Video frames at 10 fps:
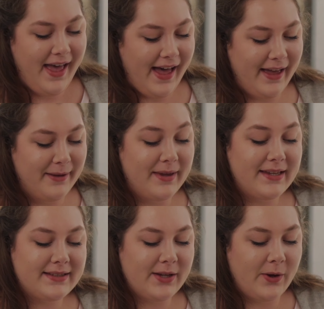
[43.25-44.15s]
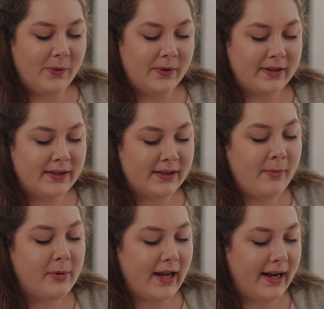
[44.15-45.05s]
um, so
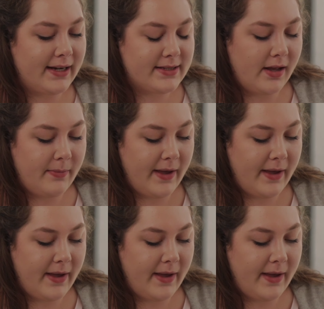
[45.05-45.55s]
number nine is all